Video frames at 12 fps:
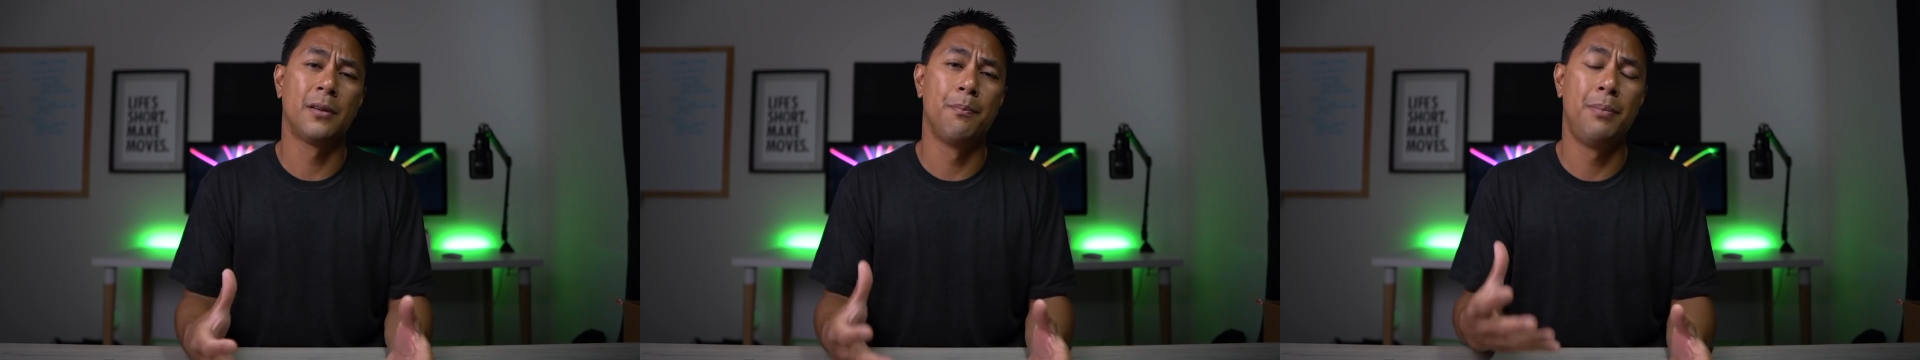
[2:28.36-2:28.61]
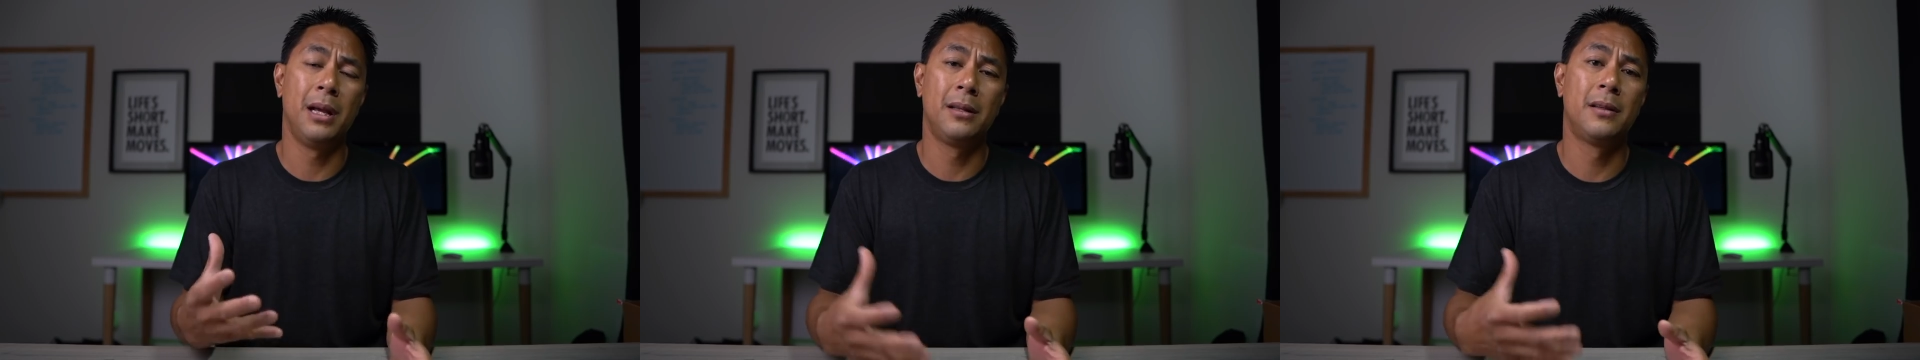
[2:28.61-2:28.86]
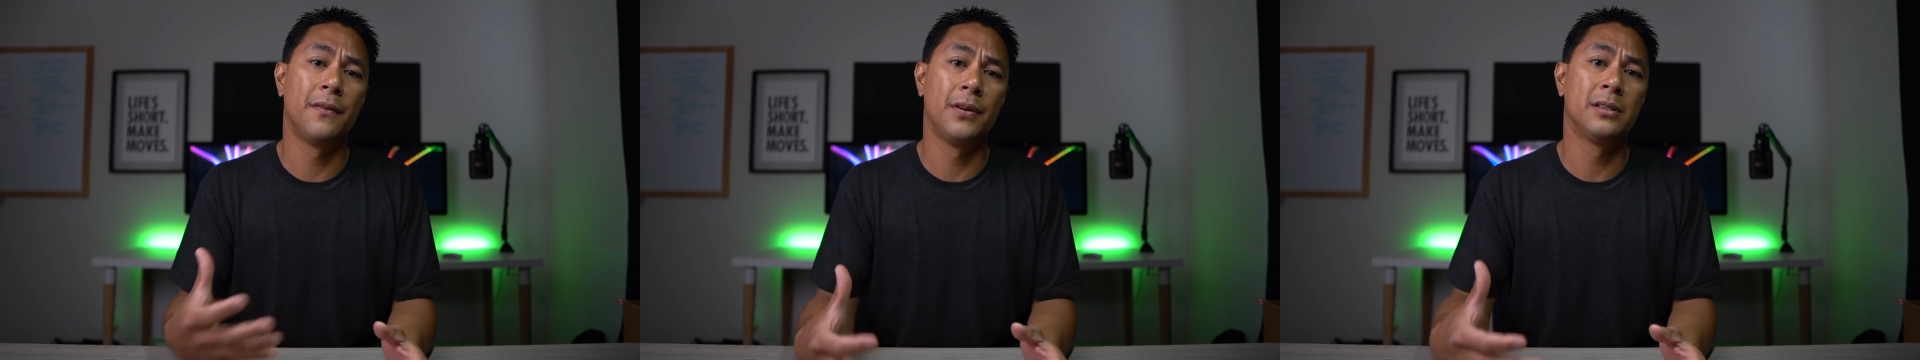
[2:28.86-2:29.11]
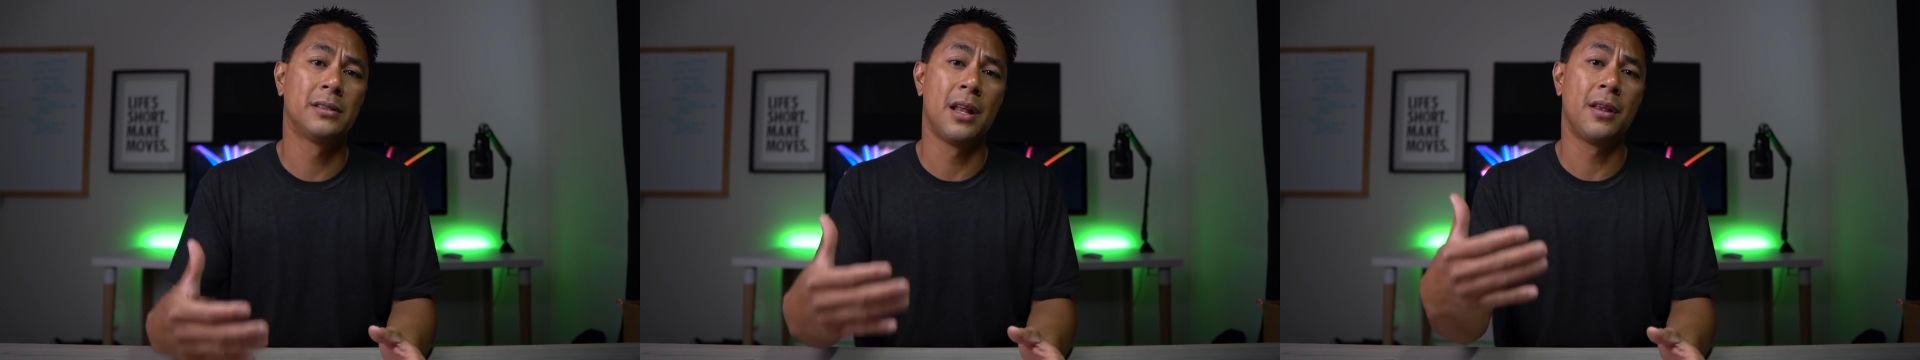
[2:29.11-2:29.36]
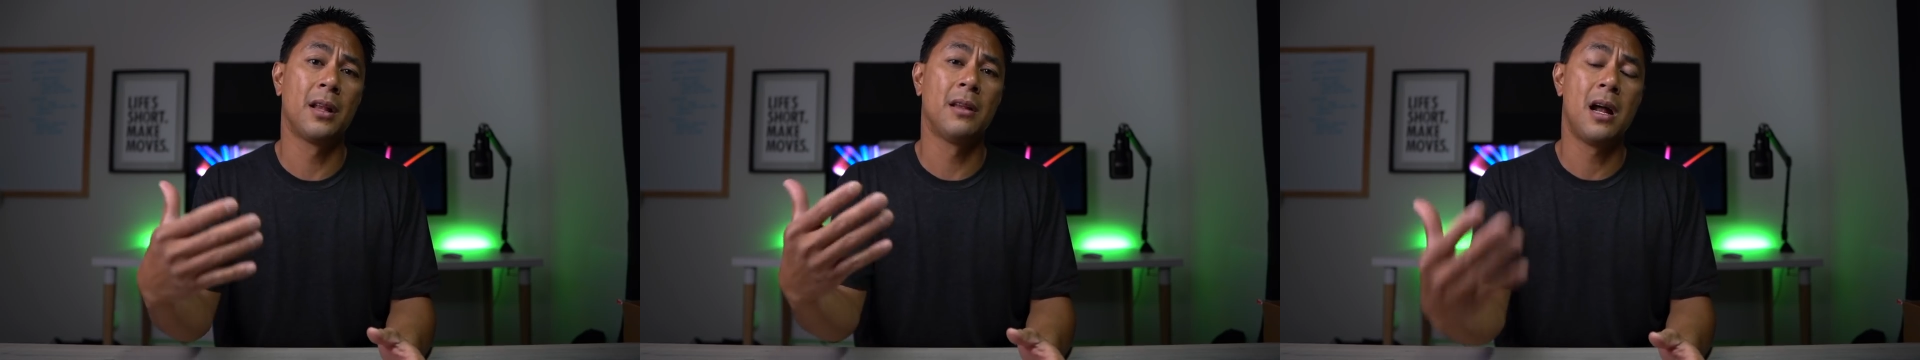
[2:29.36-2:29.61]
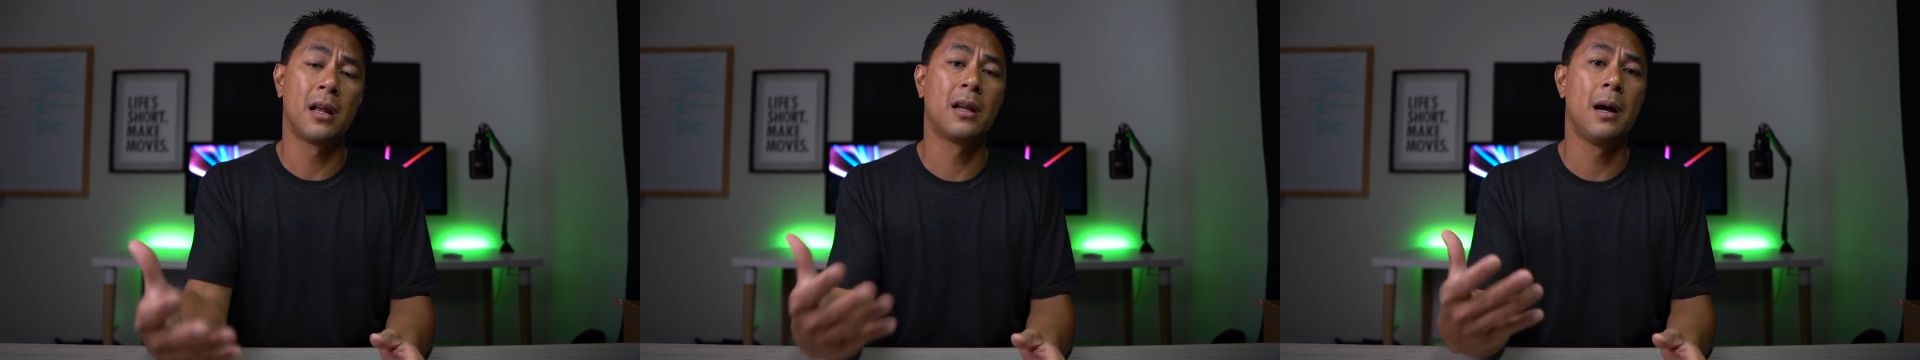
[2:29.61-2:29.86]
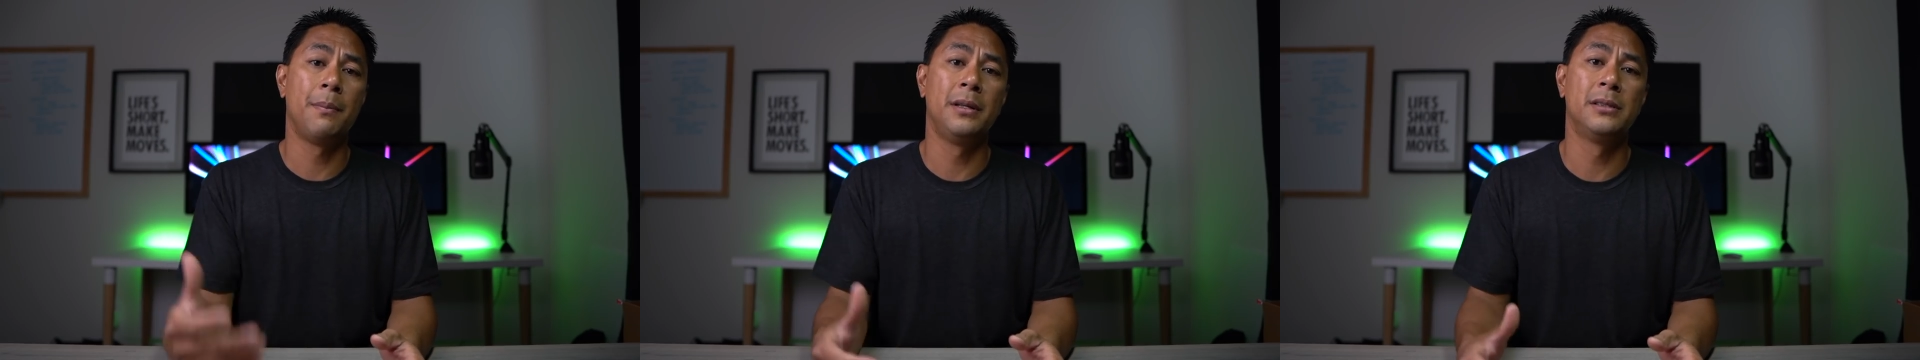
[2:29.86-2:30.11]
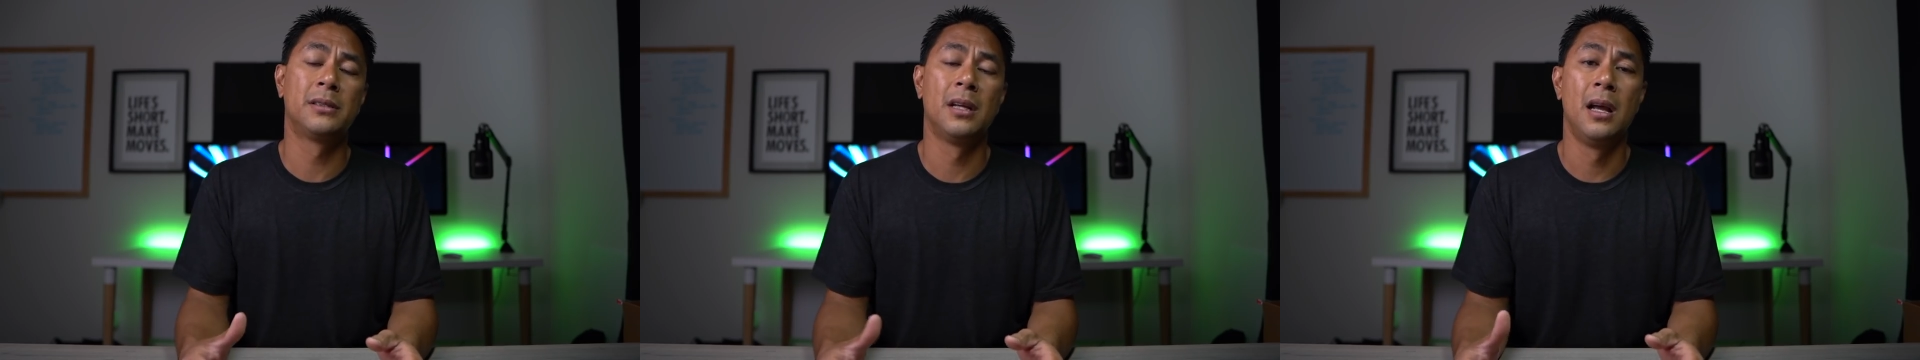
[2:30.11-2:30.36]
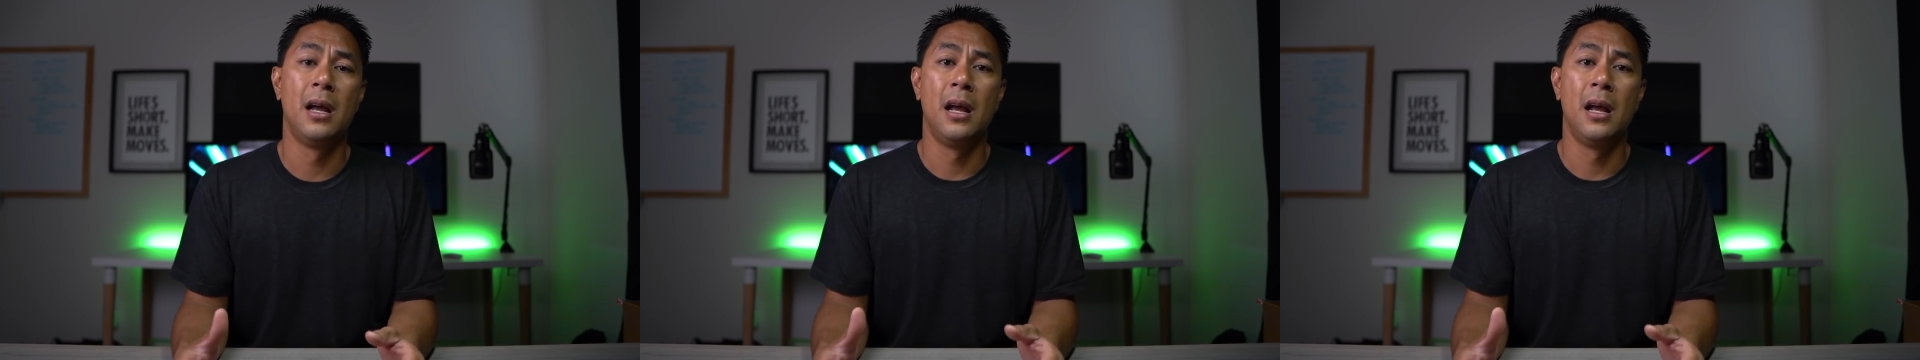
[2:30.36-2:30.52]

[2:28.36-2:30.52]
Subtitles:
a big difference. And I think a lot of companies